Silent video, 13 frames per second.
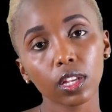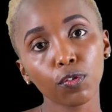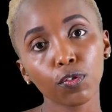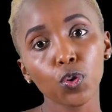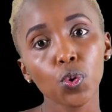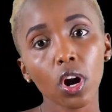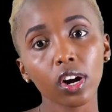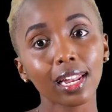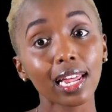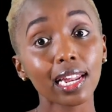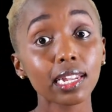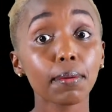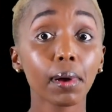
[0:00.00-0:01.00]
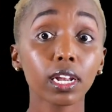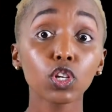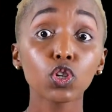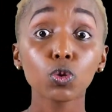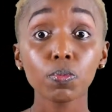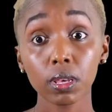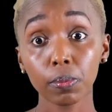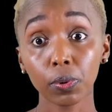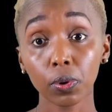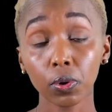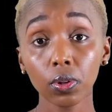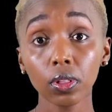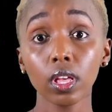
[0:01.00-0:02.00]
if you are lending money to
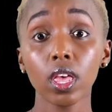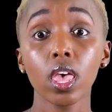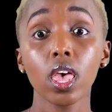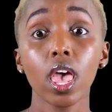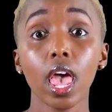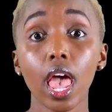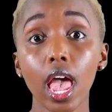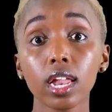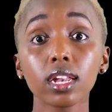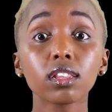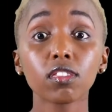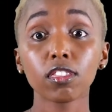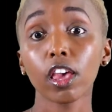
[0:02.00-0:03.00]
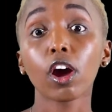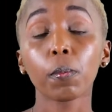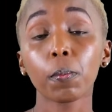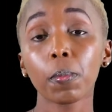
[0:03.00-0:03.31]
people and they are